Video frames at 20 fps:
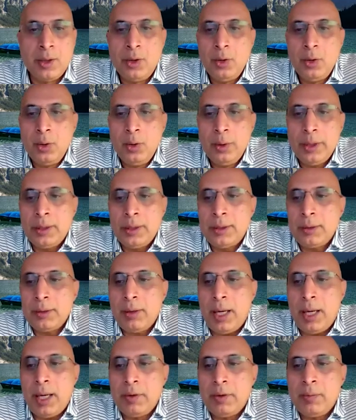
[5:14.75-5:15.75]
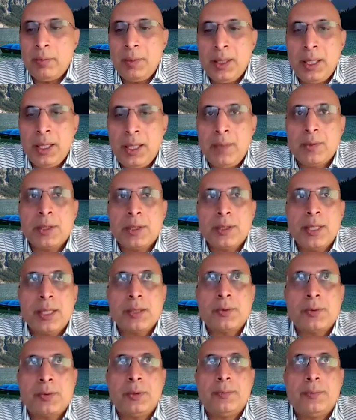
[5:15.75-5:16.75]
It grew, it thrived, it became
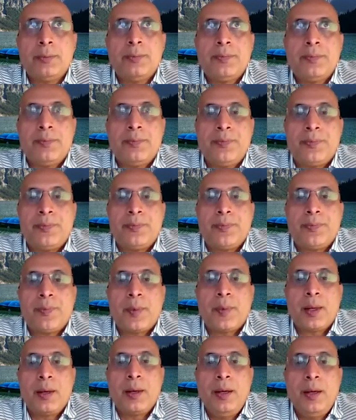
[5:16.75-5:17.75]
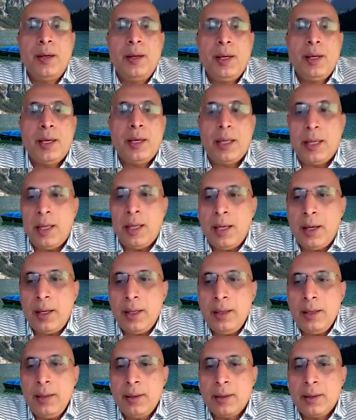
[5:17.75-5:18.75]
successful.
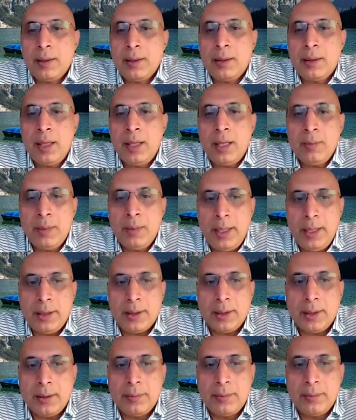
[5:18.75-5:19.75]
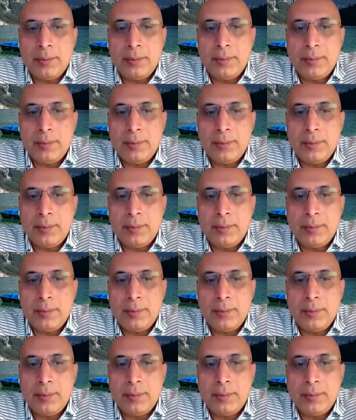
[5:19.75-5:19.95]
AI came later.